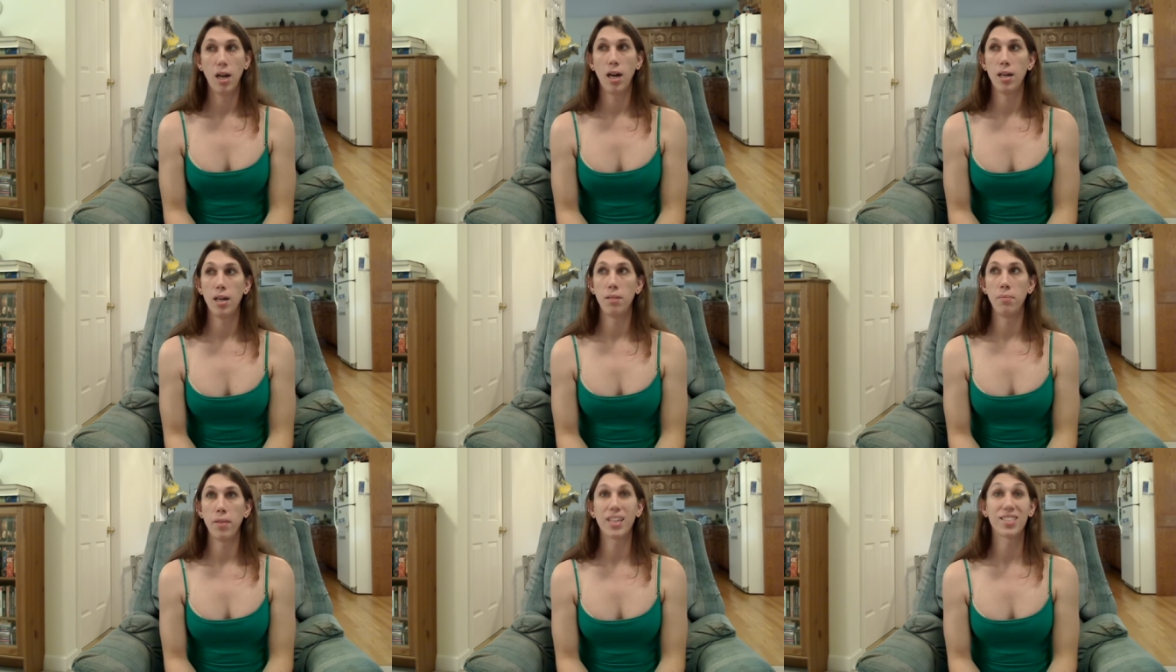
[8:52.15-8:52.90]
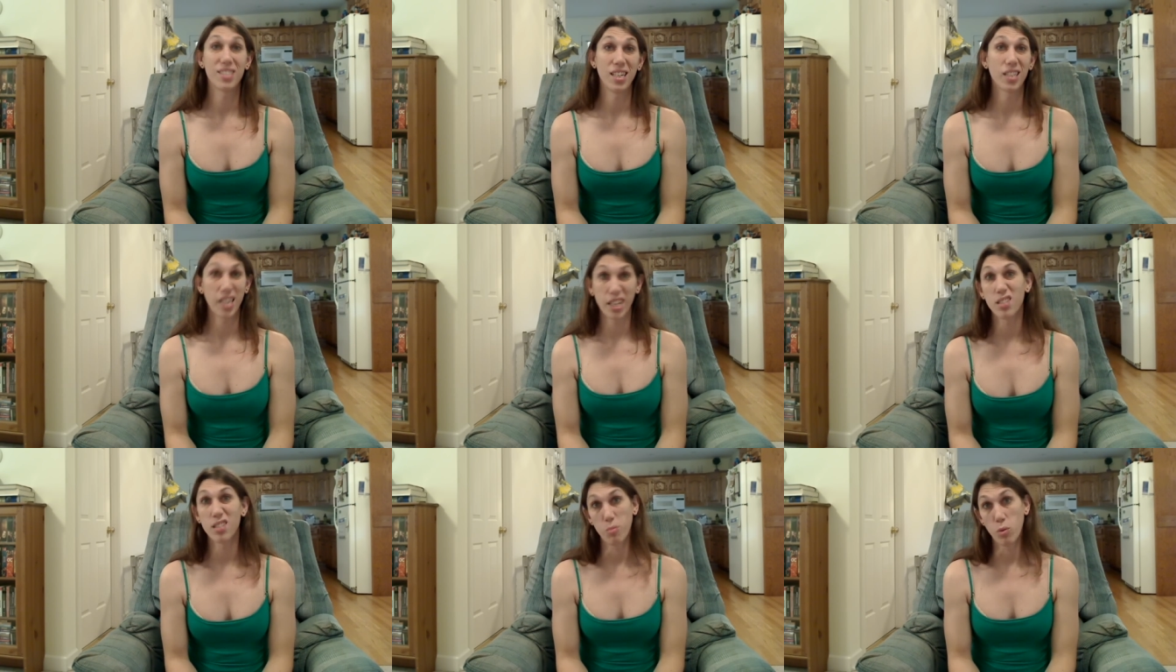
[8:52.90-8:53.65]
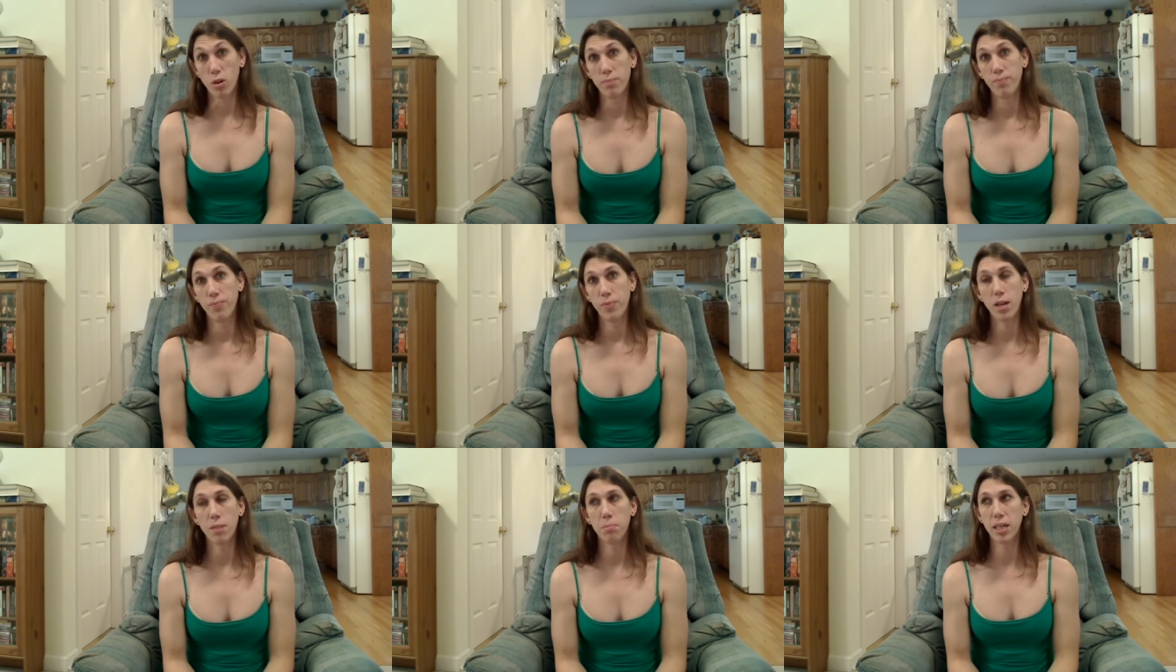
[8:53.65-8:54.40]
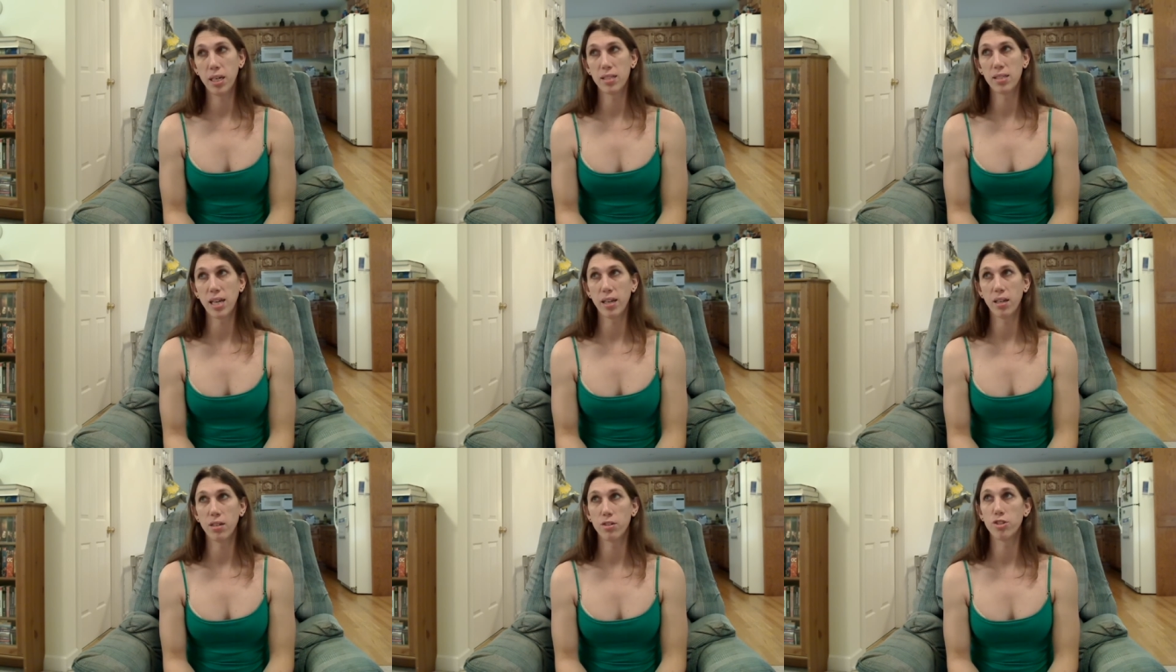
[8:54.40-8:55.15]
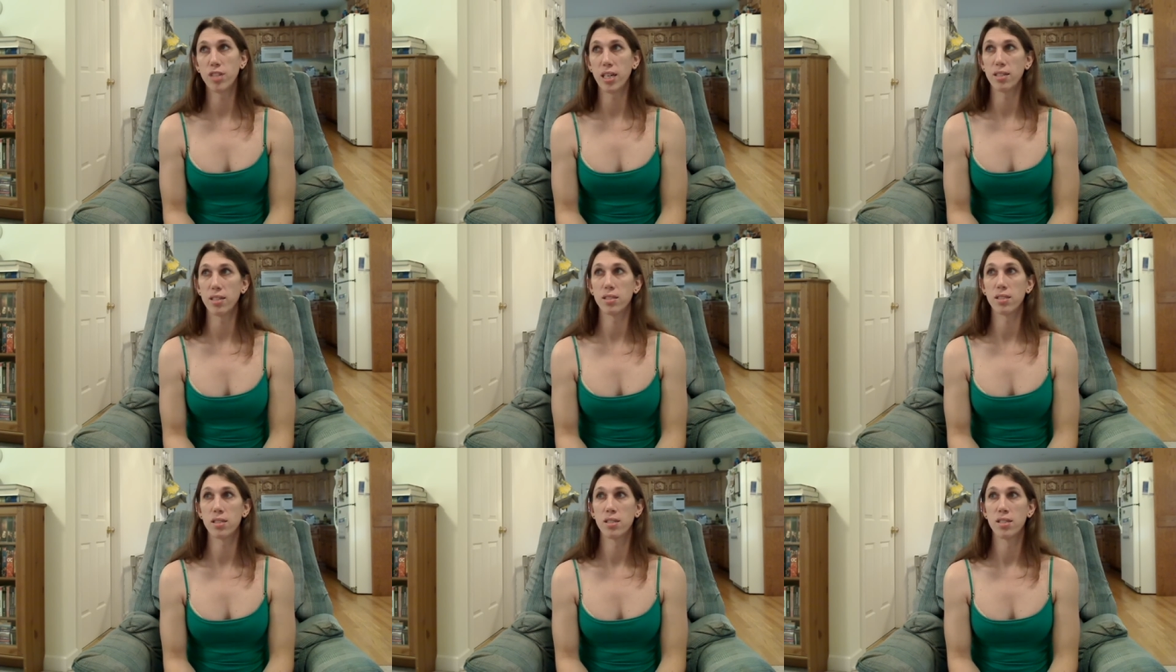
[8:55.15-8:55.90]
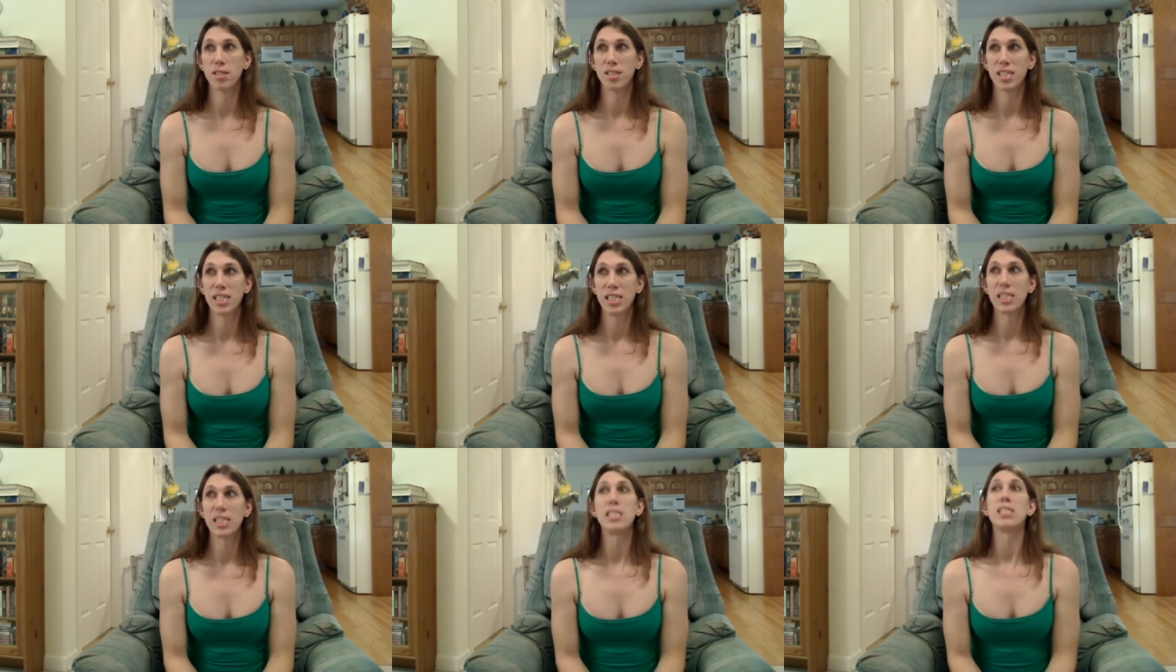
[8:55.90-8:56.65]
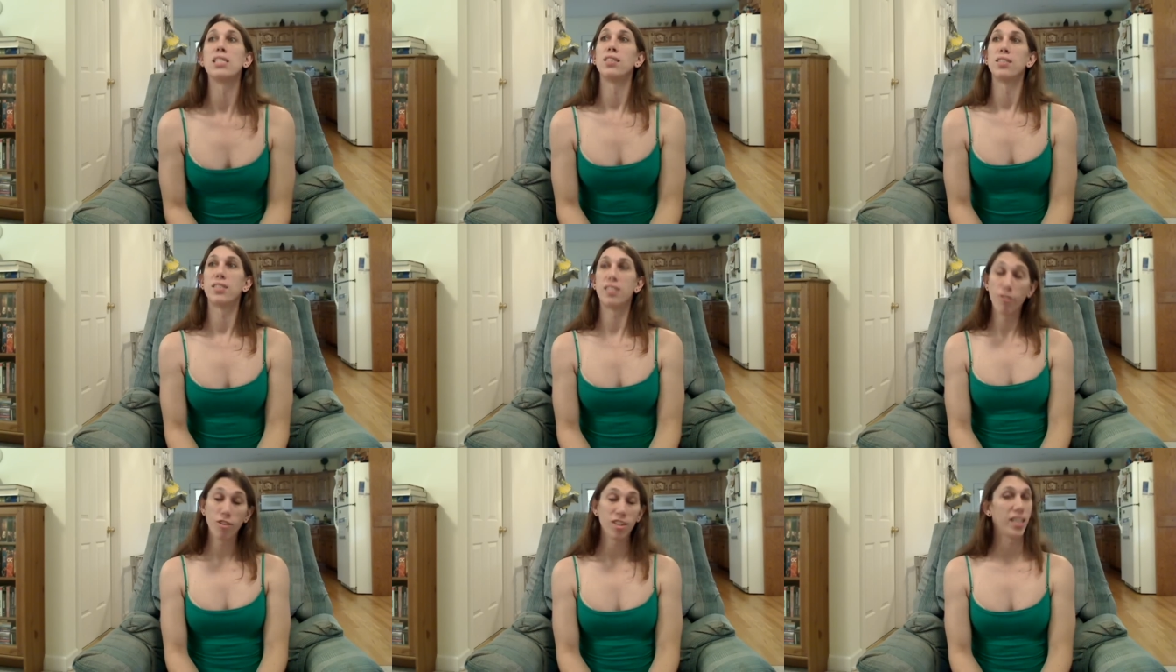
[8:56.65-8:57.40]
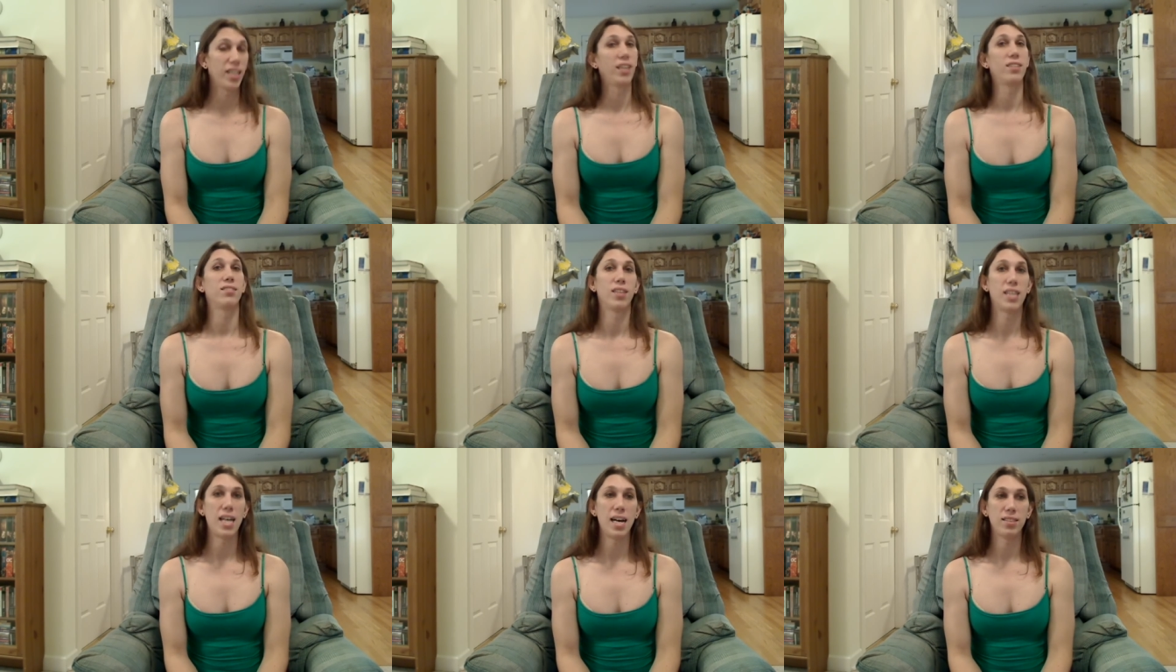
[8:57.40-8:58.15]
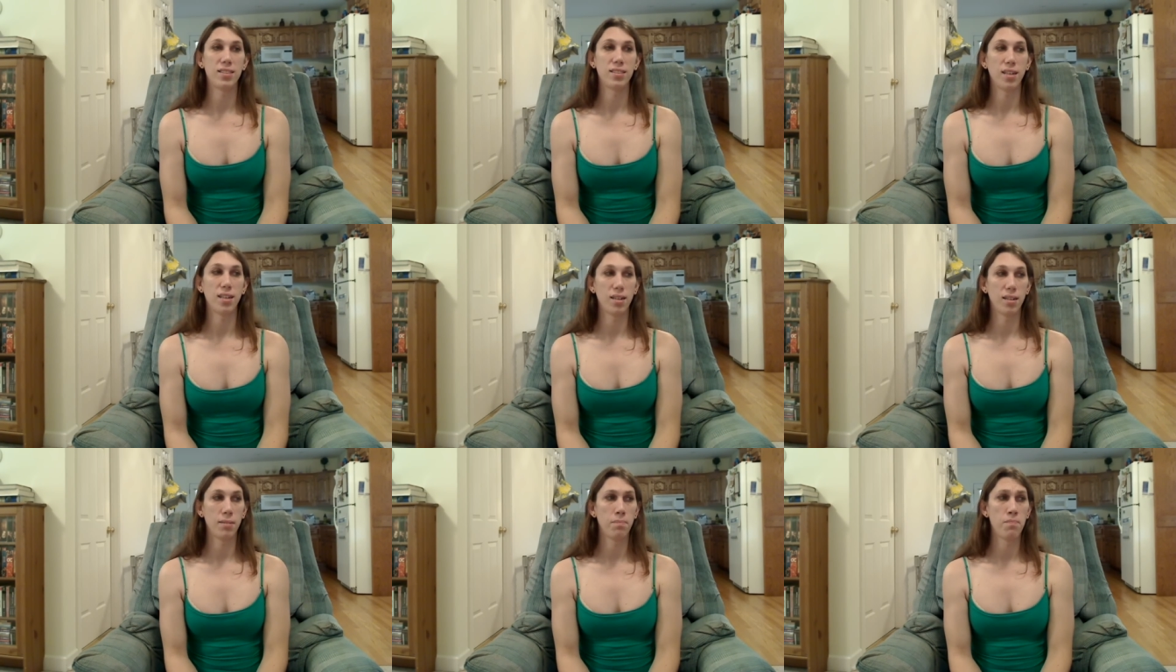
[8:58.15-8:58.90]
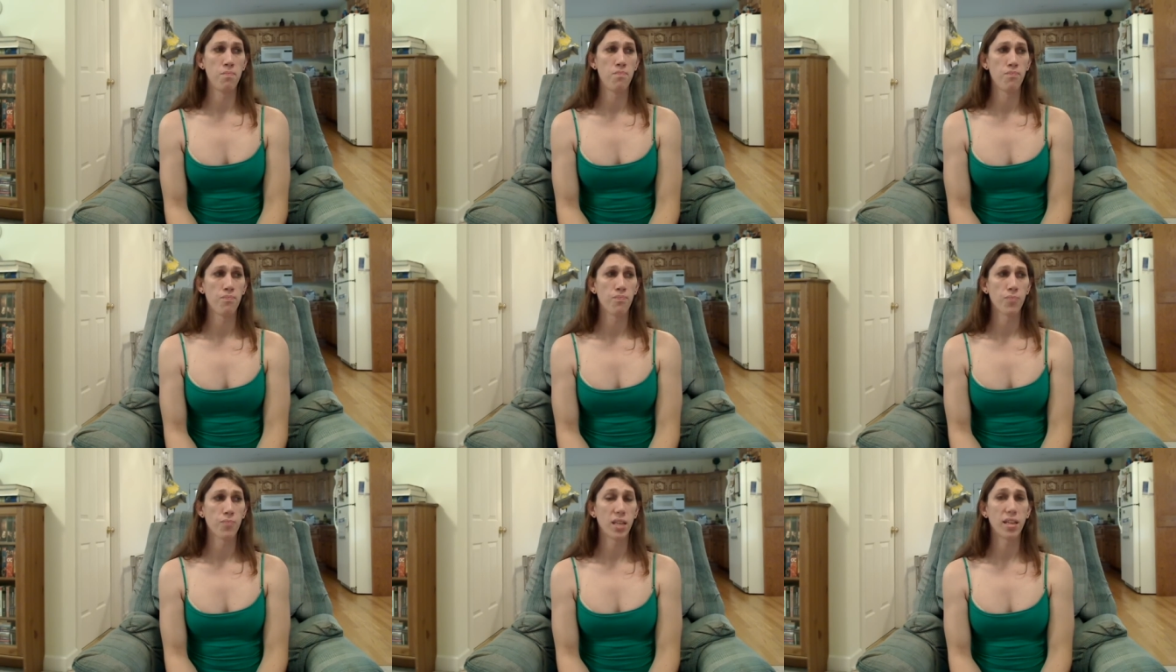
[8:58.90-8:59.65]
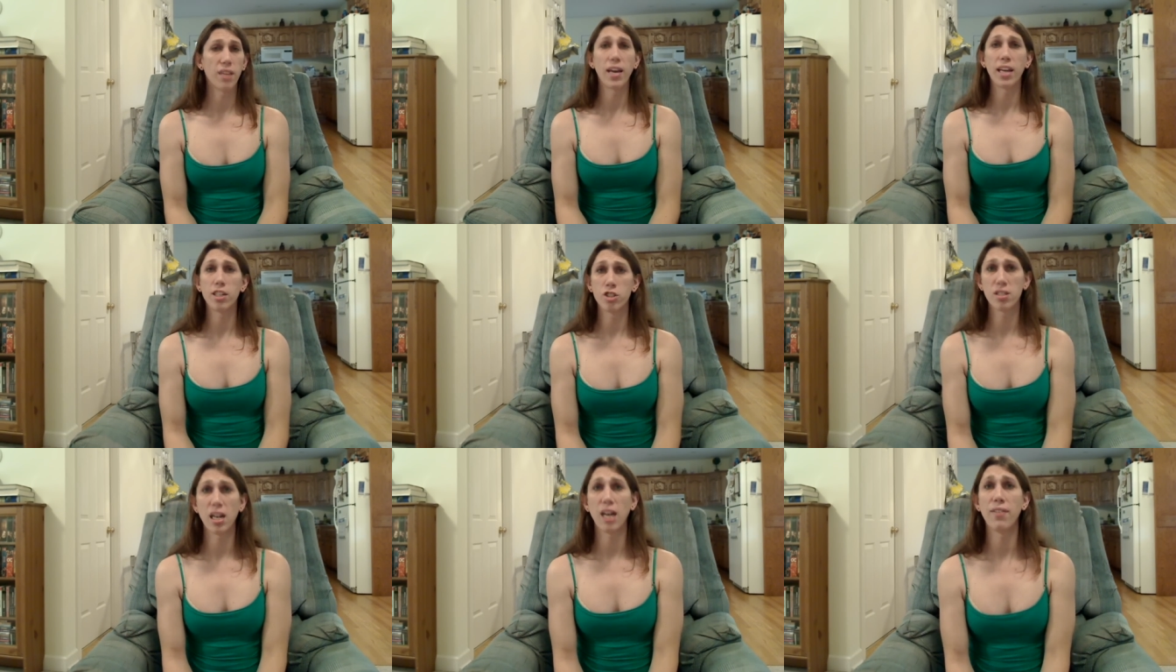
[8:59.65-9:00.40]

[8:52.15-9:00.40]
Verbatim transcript: That's not the case anymore, because I understand differently that the advantages that